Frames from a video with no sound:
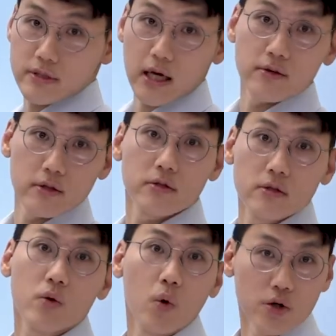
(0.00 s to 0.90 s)
down into
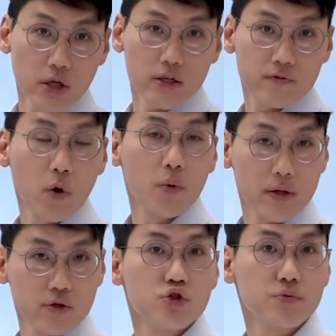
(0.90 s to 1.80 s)
the quadratic form
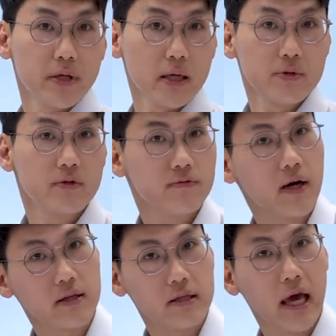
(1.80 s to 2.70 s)
and you should be able to
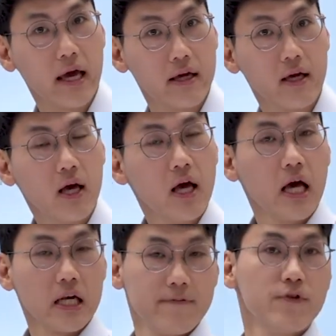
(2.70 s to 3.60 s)
find the a.
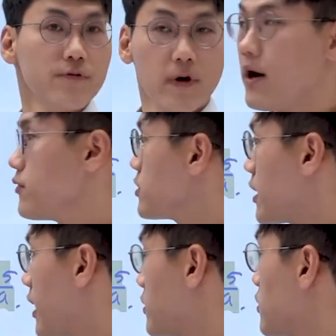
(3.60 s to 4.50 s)
And if you found the
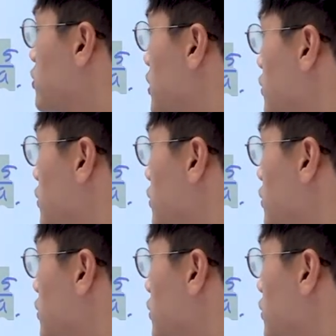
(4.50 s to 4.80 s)
a, then you can